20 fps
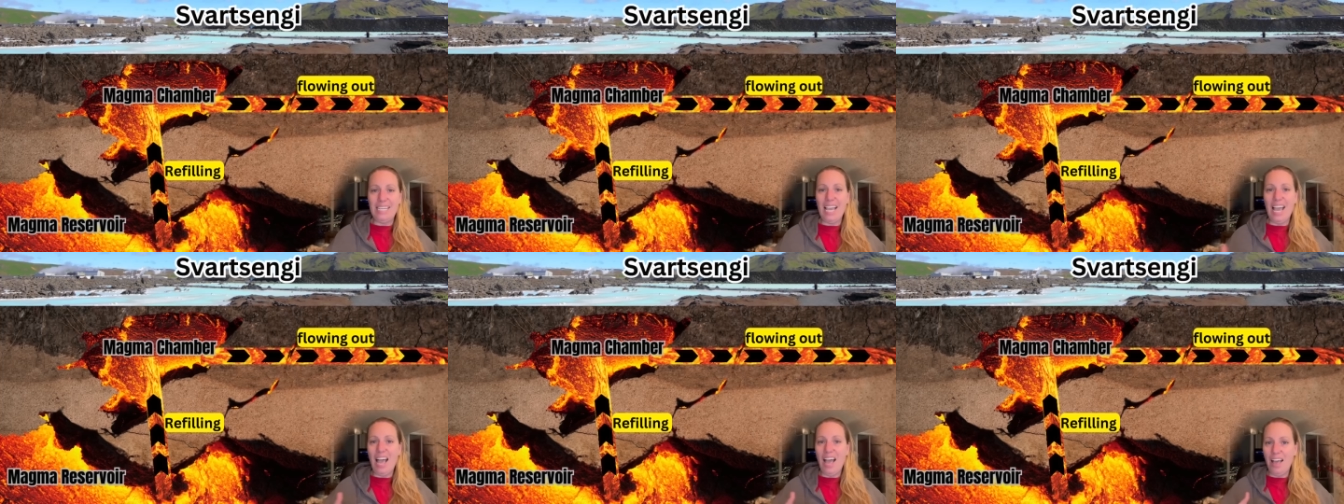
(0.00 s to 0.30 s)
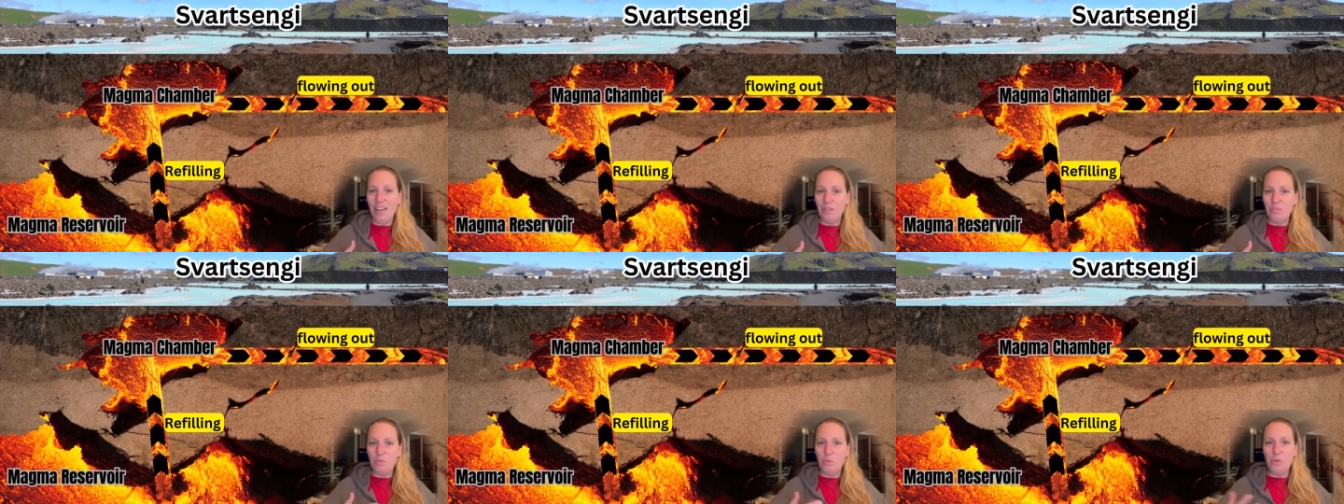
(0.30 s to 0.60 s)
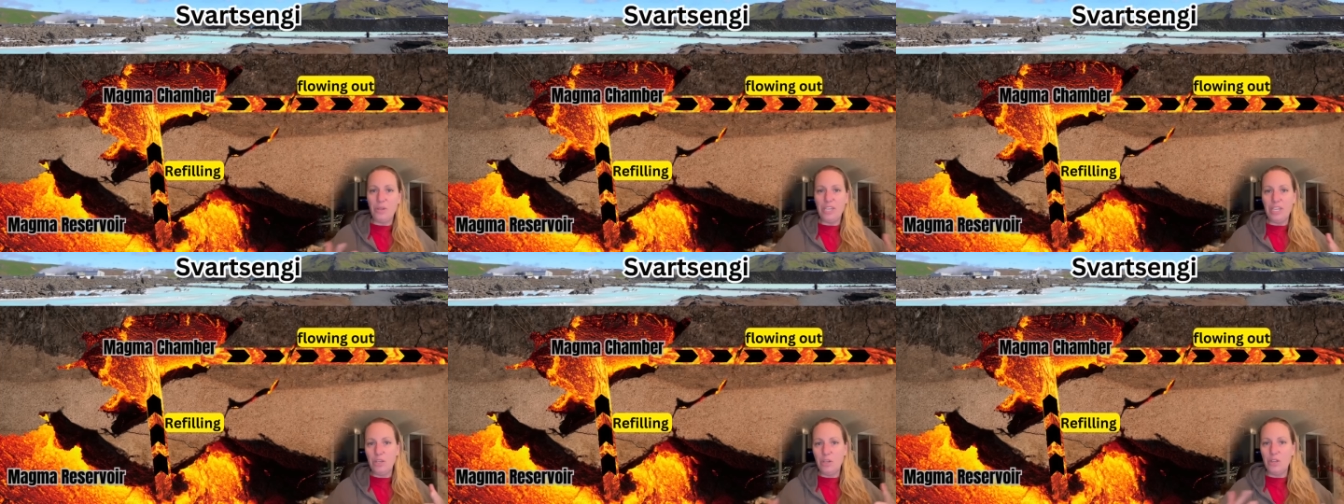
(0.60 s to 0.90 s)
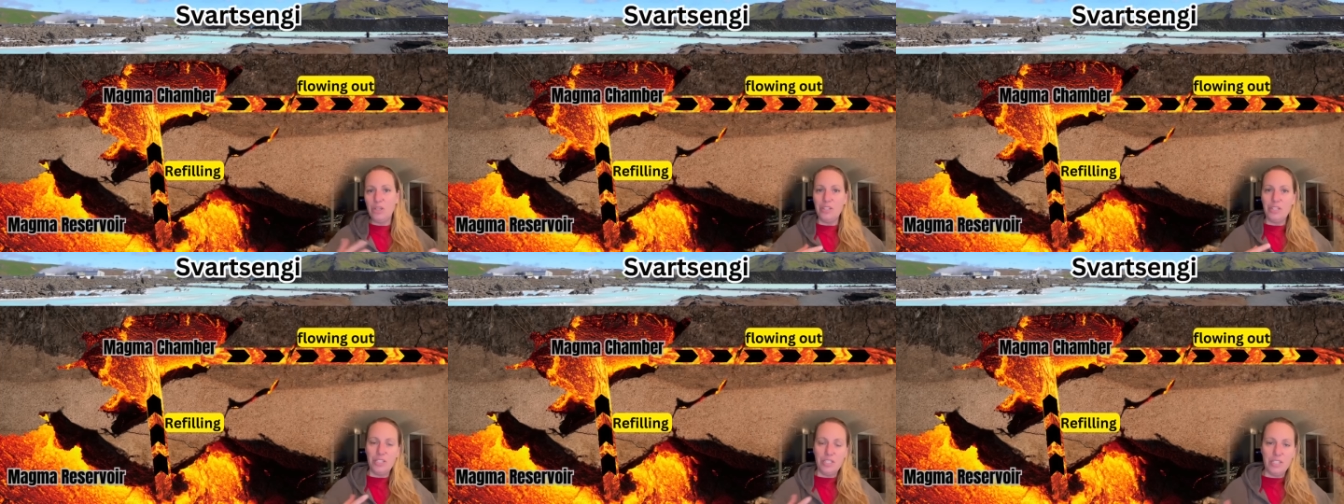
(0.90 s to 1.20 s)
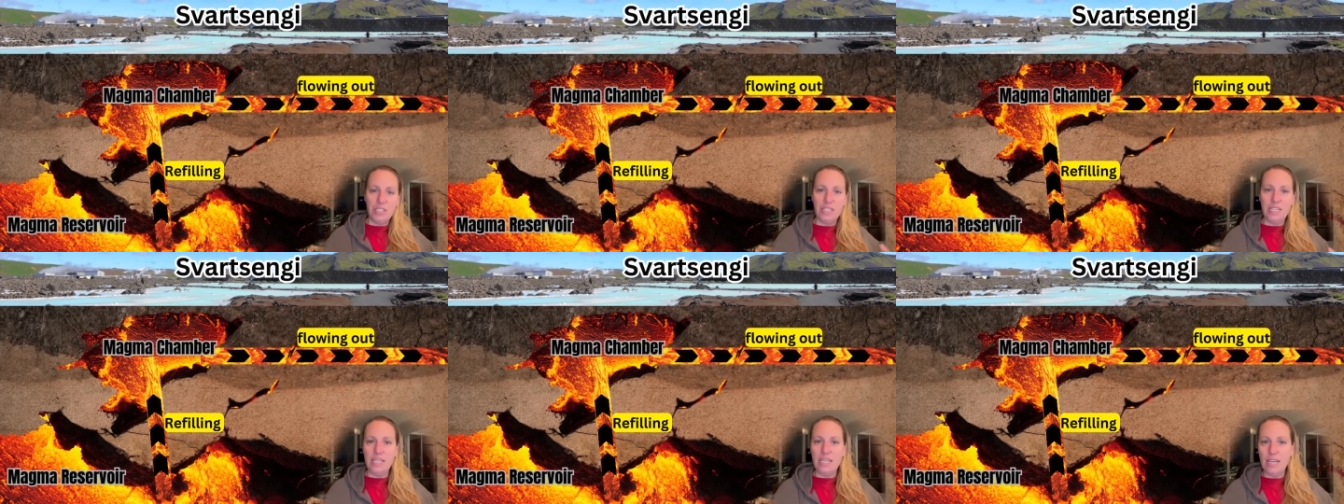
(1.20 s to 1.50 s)
yeah, we could
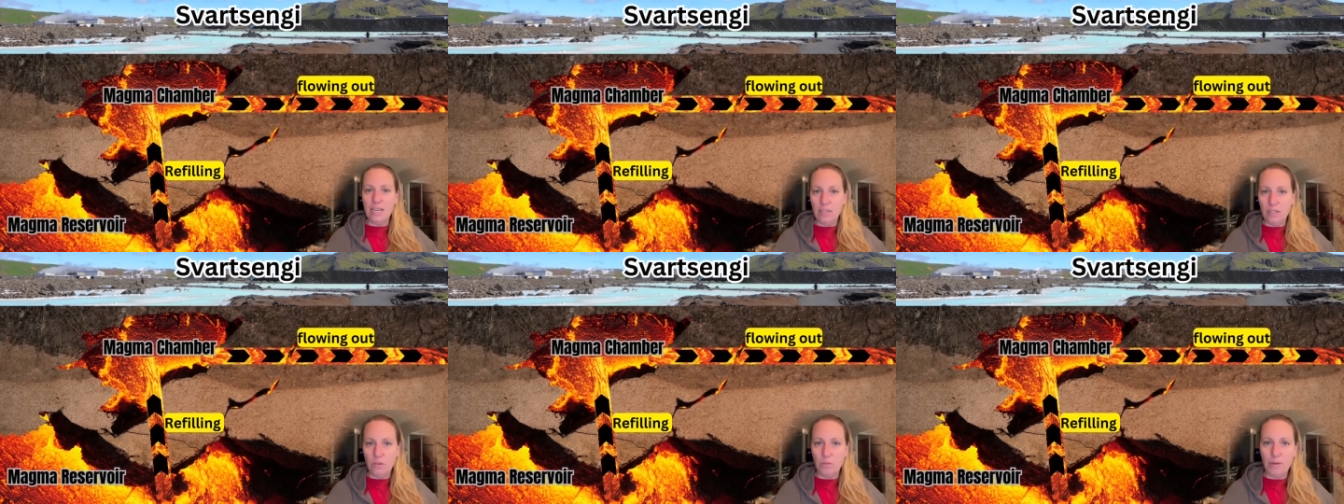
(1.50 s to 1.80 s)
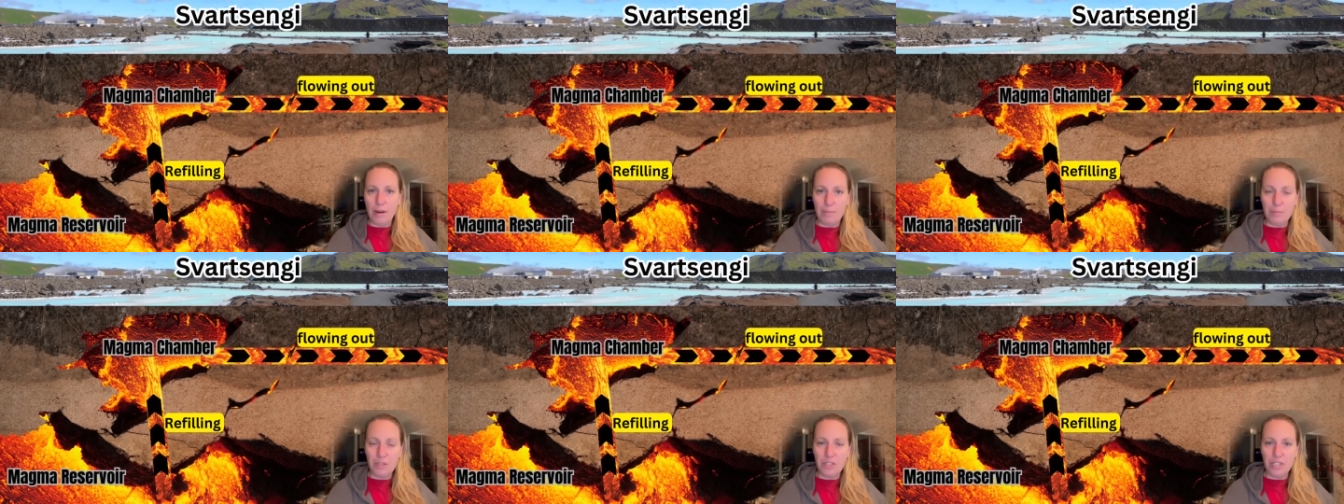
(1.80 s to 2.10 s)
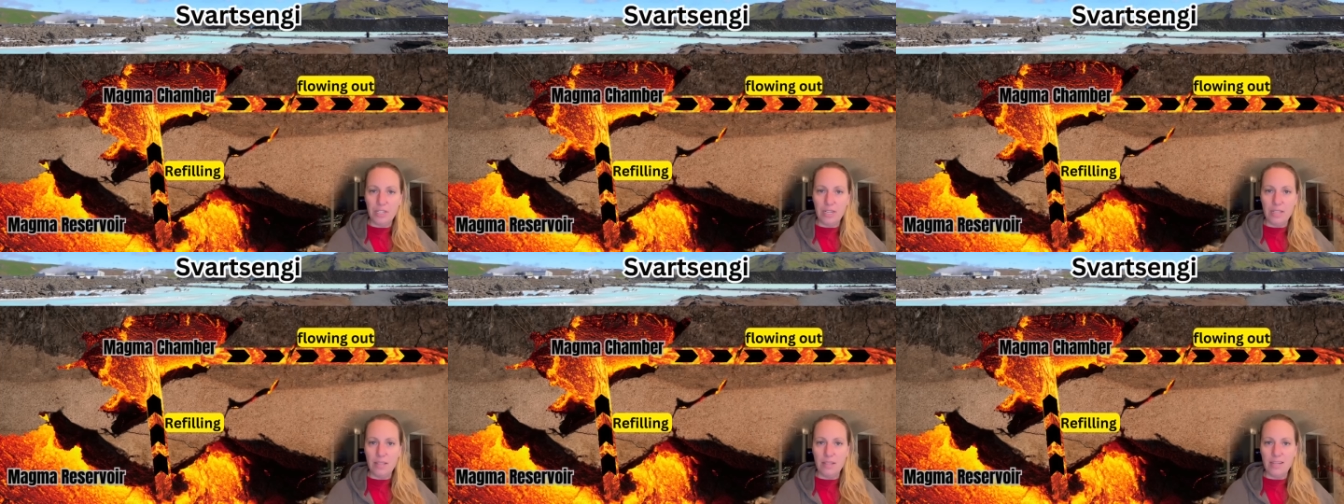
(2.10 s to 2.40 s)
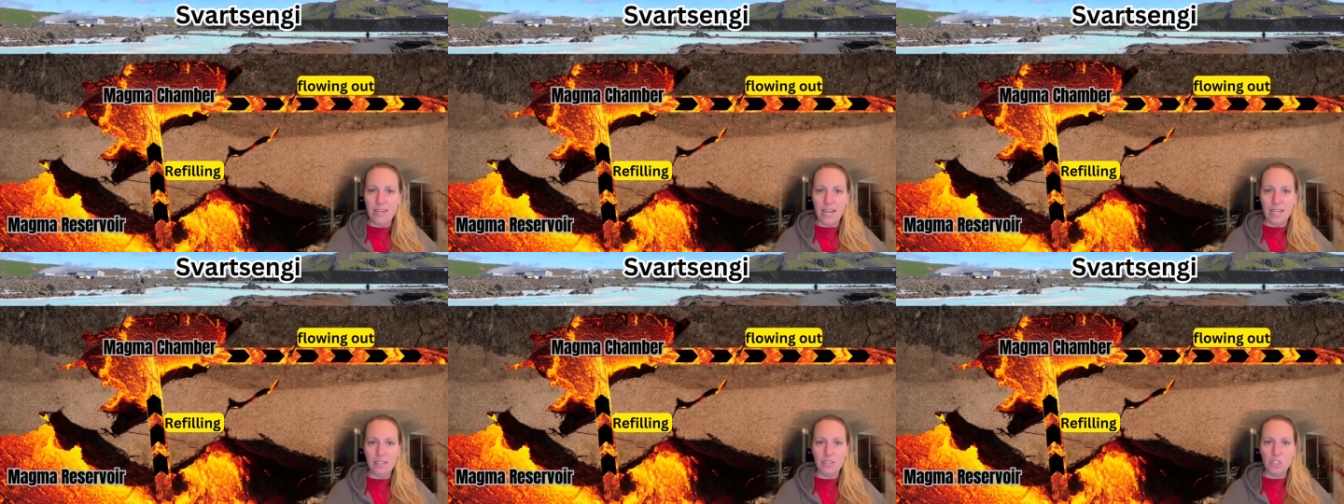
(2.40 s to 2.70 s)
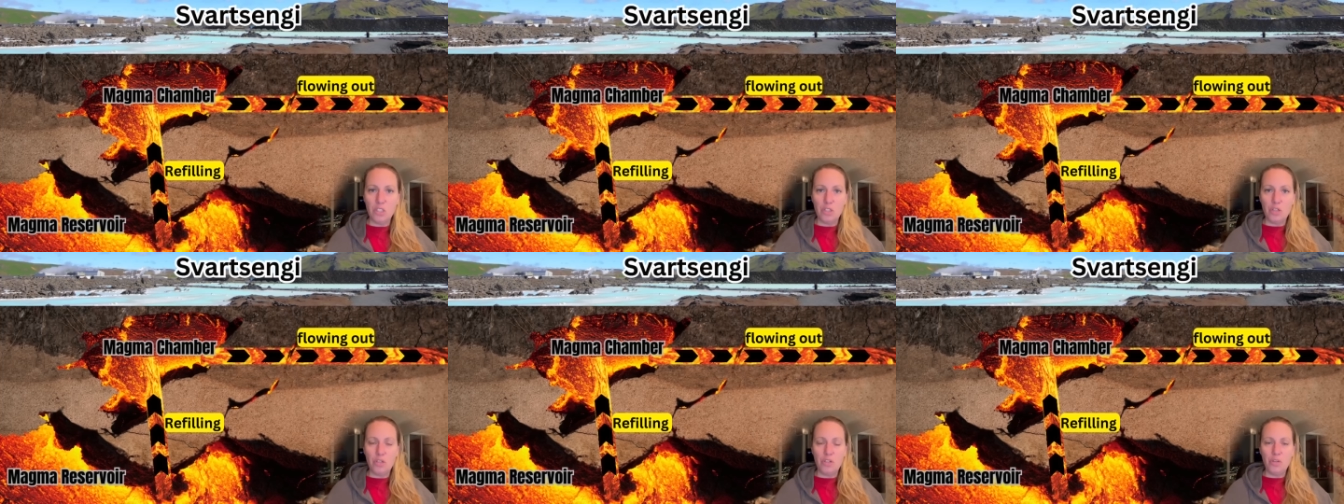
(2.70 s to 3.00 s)
see an eruption in the
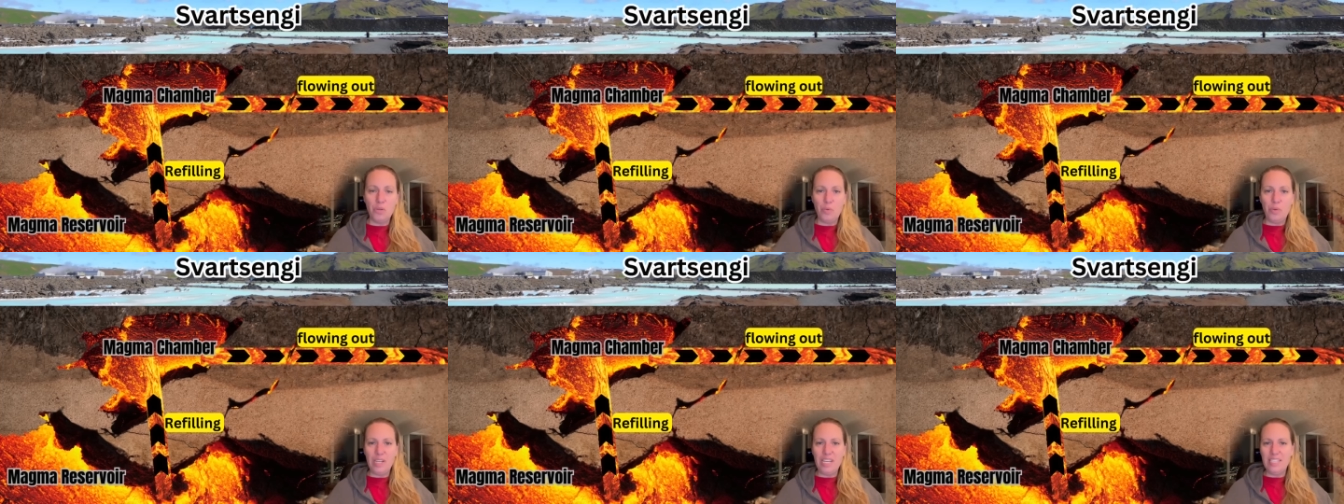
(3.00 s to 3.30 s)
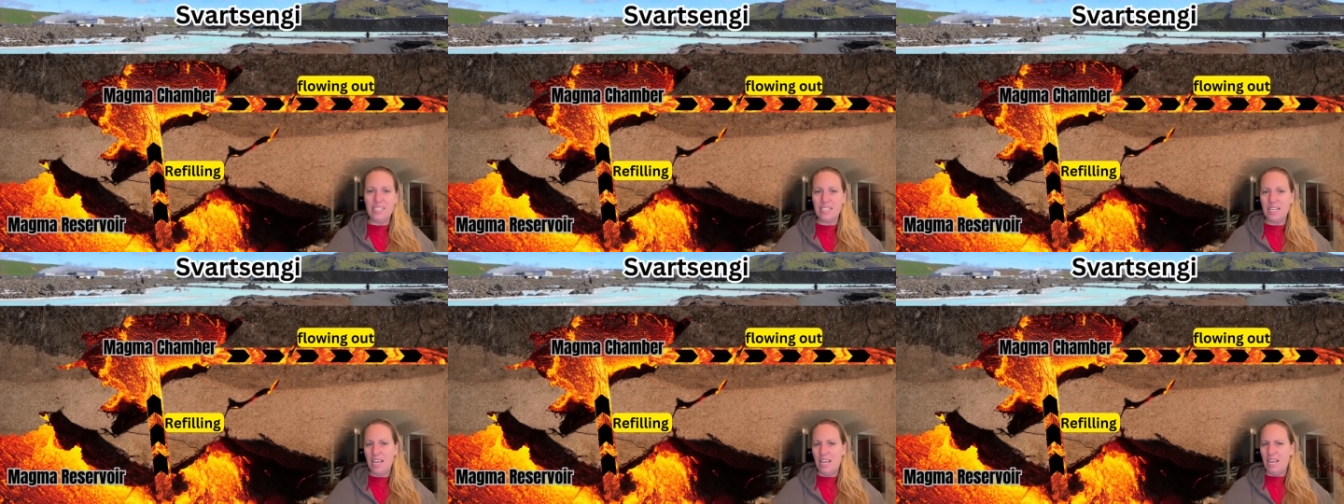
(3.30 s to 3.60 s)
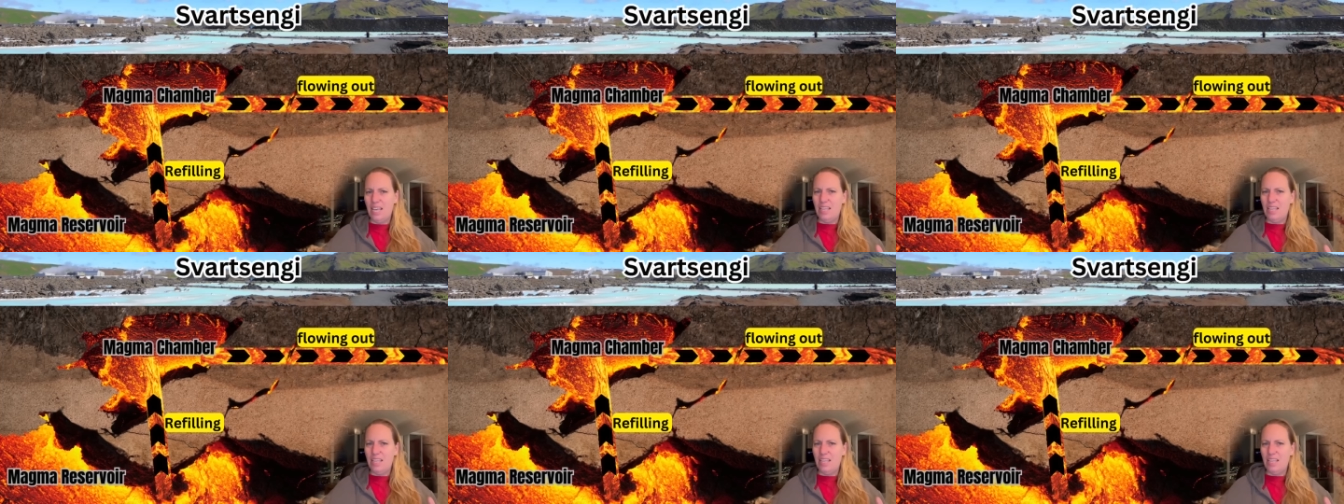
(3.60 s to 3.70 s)
next two weeks.